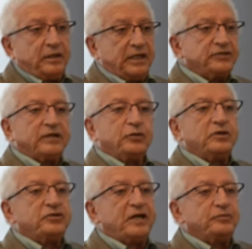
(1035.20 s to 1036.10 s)
Yes, I took
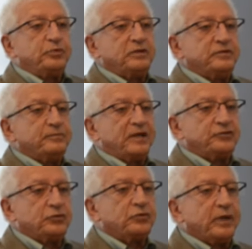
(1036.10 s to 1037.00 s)
a chance putting it in my
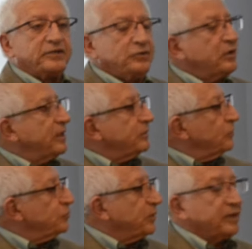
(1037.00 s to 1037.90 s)
suitcase, knowing that
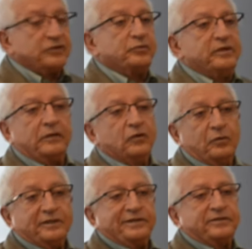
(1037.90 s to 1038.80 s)
those brothers would not know
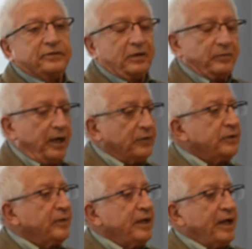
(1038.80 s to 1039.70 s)
what this is all about,
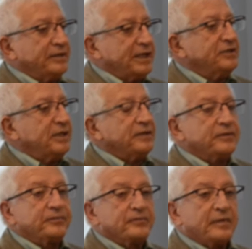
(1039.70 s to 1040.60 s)
and they didn't.
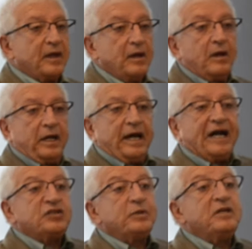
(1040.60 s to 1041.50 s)

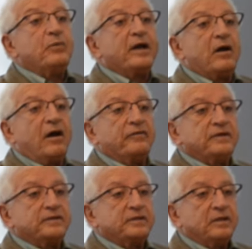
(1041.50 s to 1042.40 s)
Has been in my
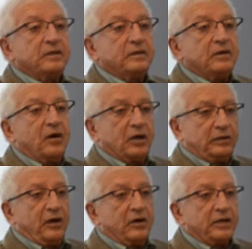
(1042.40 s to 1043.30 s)
office all
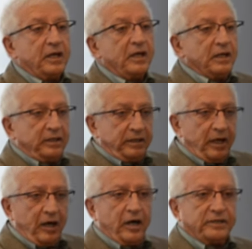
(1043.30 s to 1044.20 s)
along.
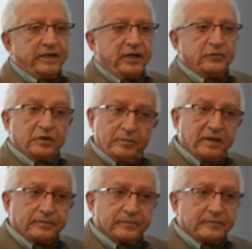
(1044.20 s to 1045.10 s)
Now I take it with me.